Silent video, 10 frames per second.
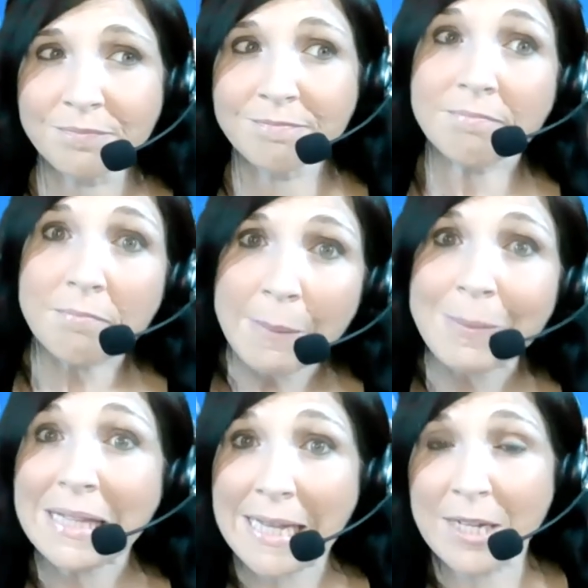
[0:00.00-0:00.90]
Maybe
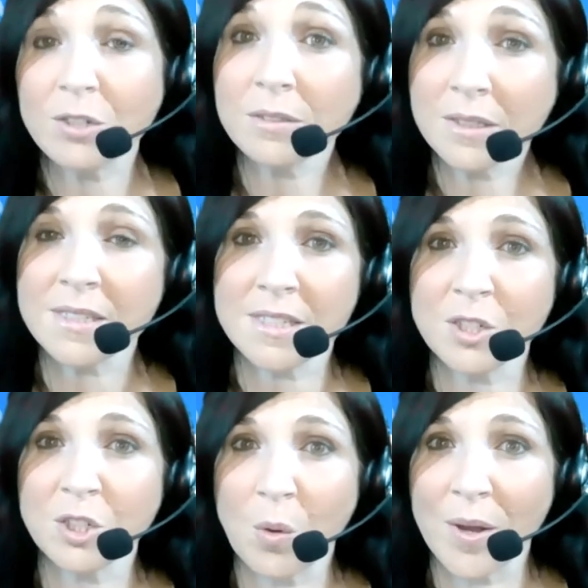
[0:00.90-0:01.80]
later consider
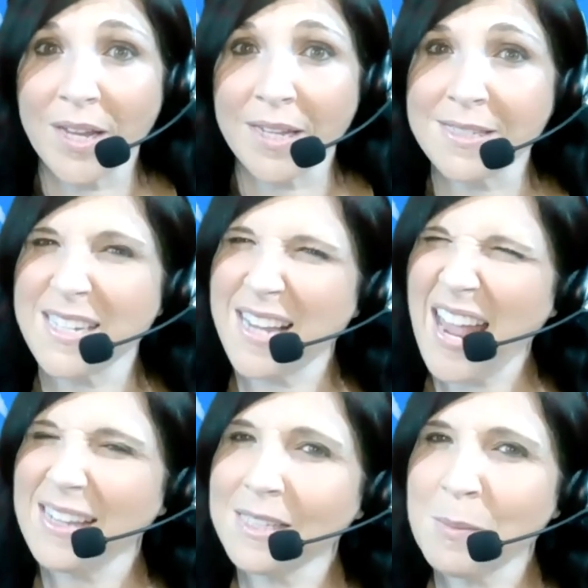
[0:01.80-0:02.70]
going in and saying, hey,
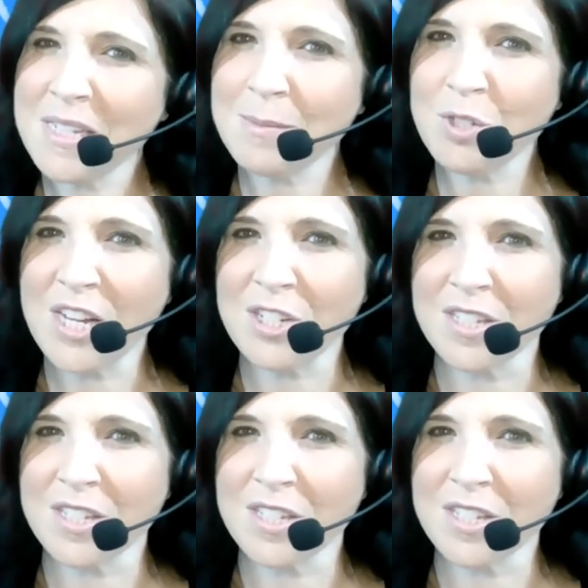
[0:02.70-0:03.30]
let's make some changes.